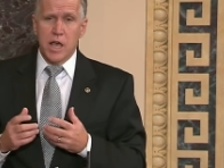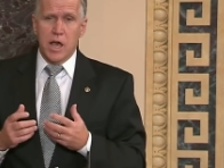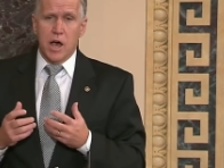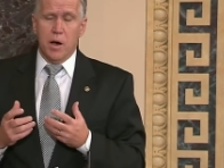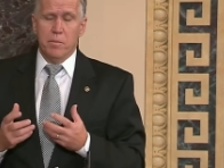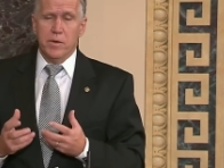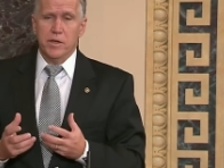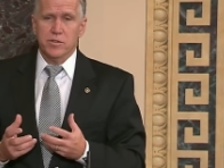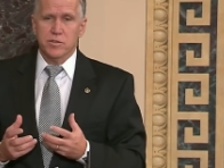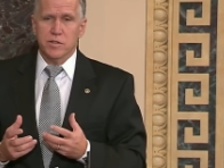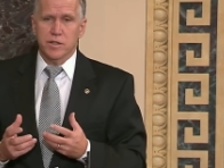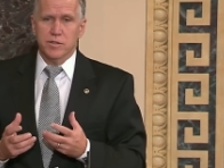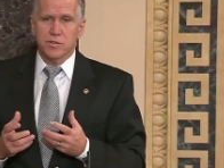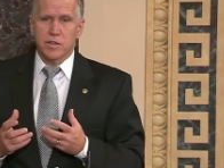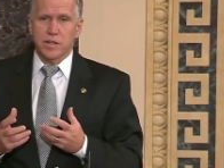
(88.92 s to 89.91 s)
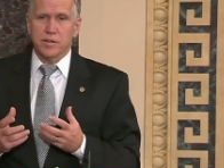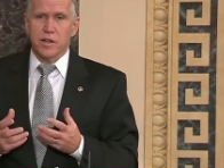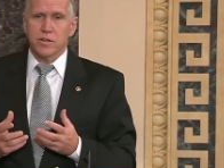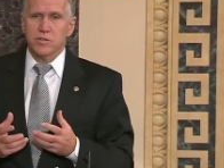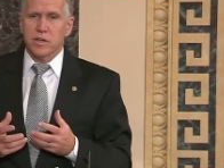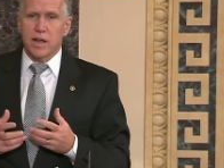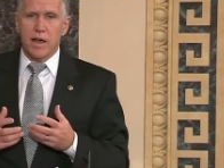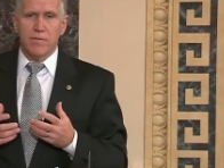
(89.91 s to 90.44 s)
a business that
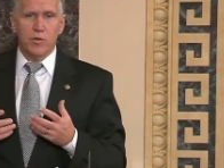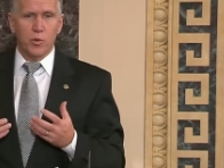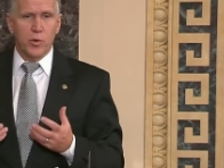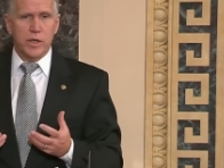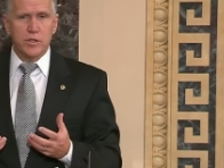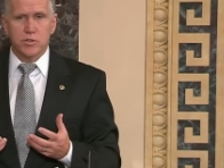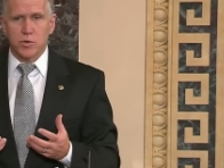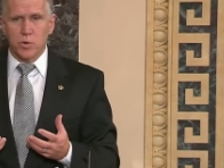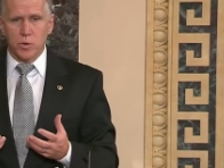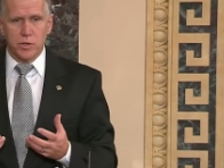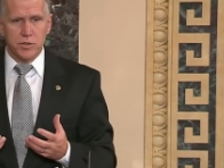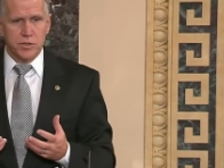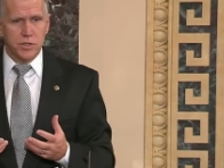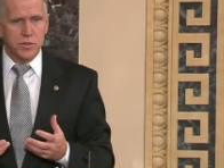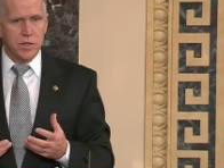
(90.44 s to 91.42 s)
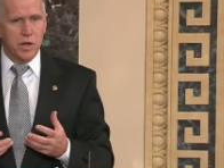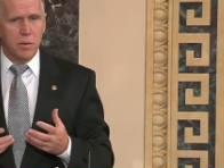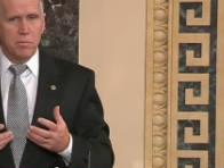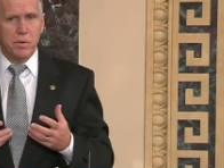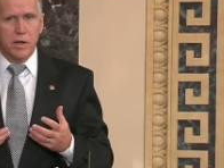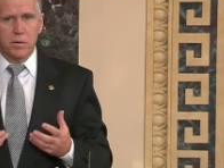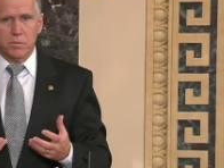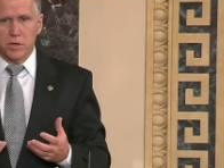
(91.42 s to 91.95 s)
doesn't have the resources that a
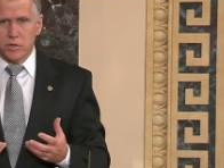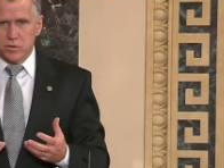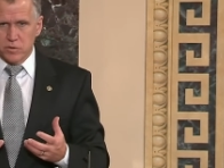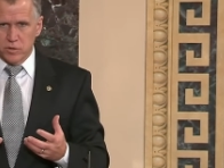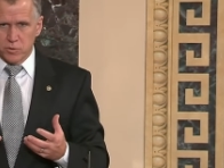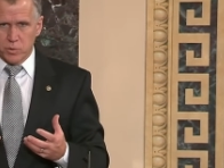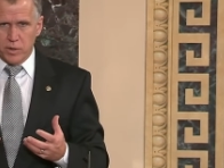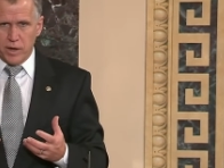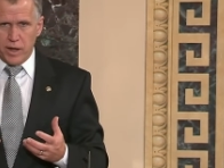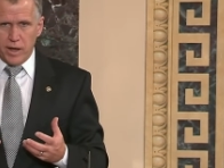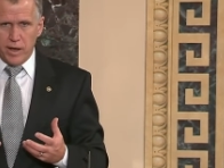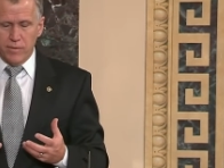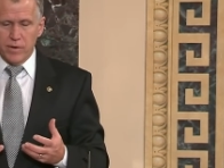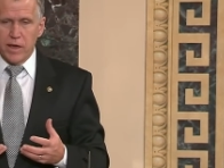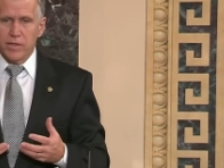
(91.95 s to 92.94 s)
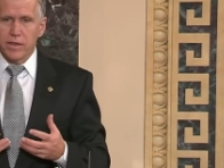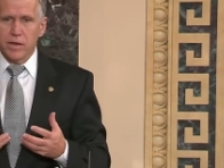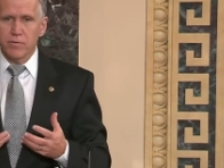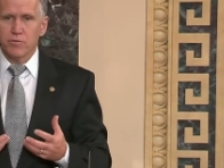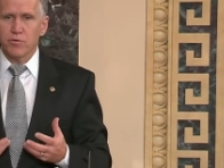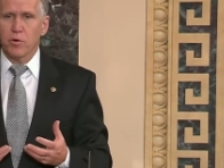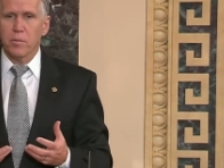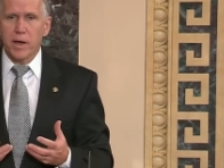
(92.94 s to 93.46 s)
big business would have and the
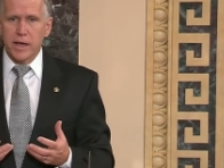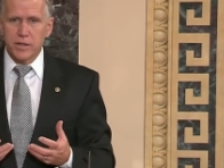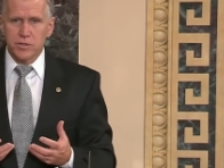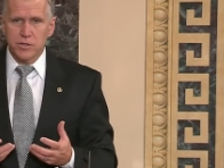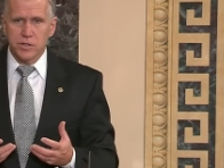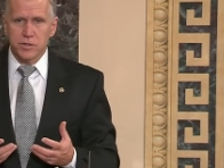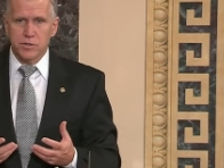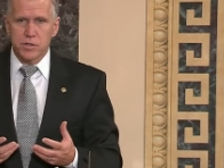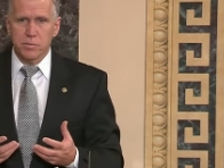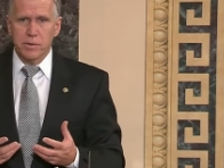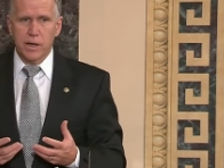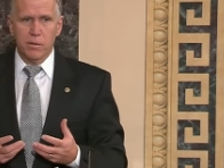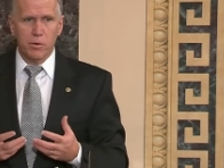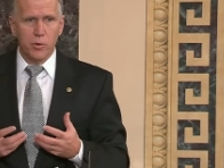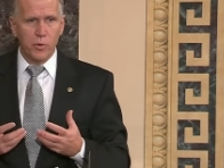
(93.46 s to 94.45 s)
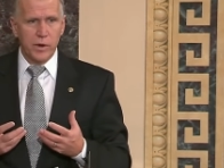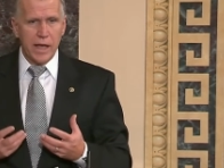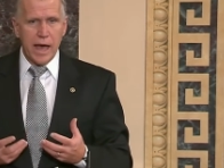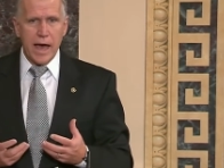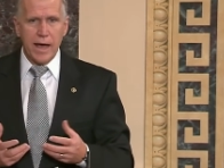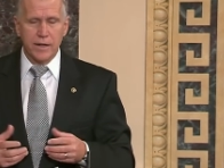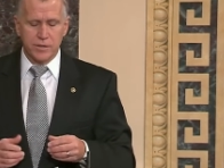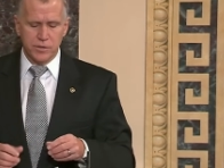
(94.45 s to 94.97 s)
information to be able to
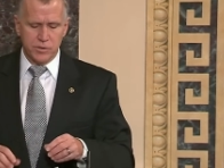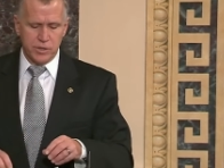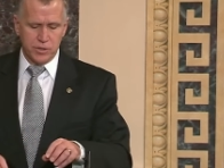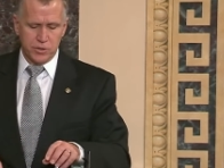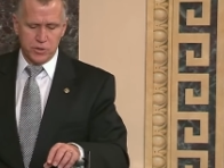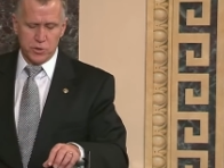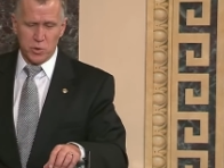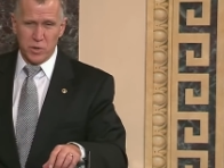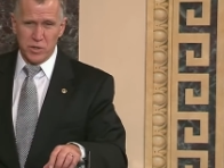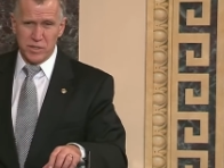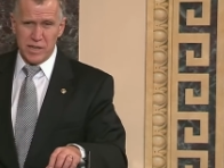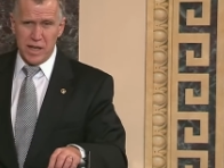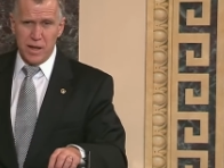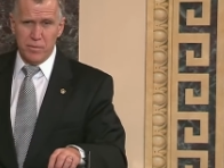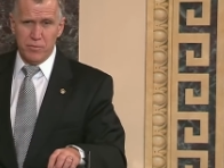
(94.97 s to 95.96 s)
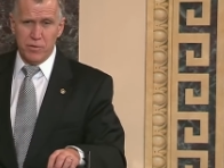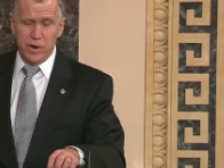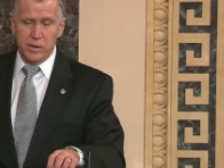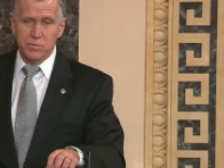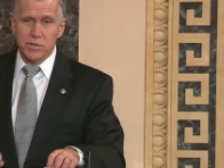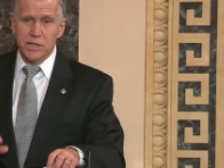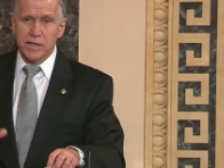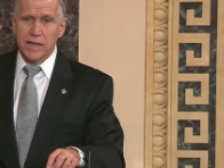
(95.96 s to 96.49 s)
react to such a short time
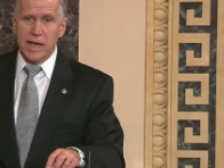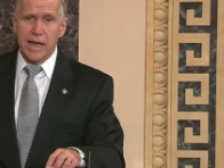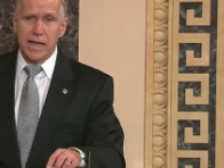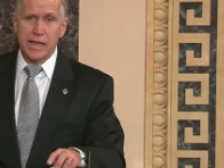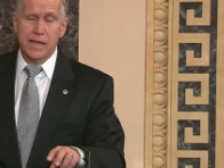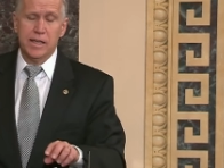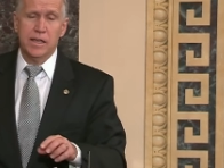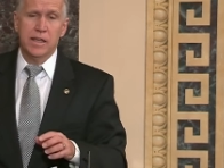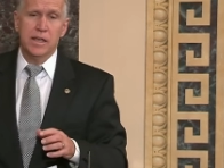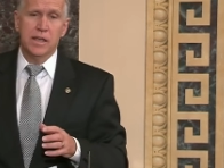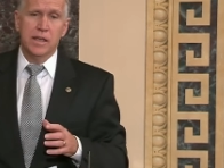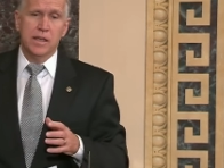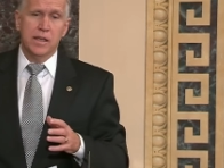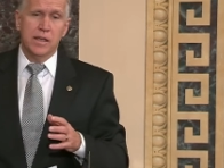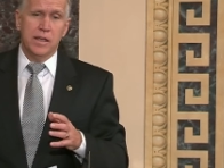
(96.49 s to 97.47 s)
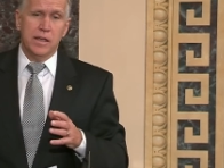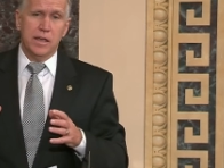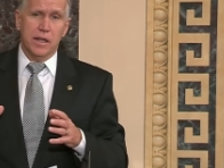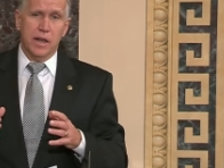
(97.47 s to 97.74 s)
frame. Today, the